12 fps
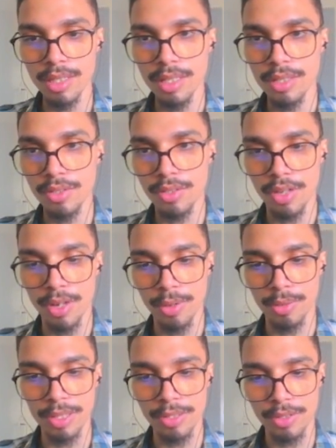So
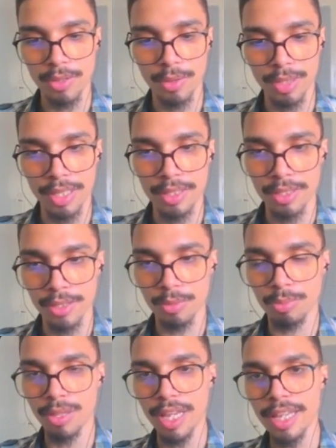let's call it
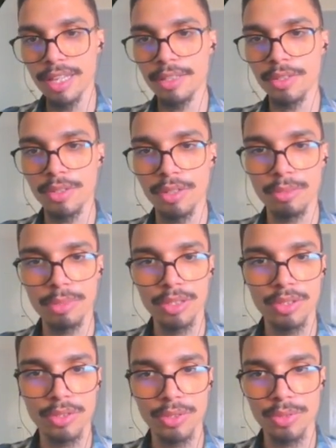display. So let me
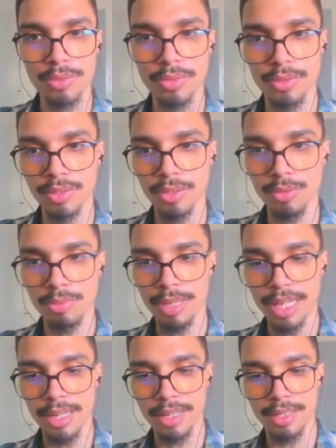just a little
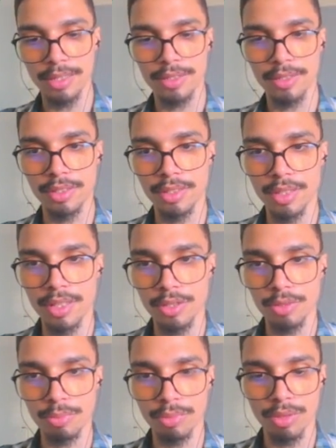bit and see
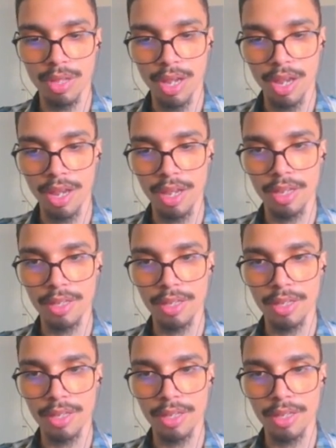display.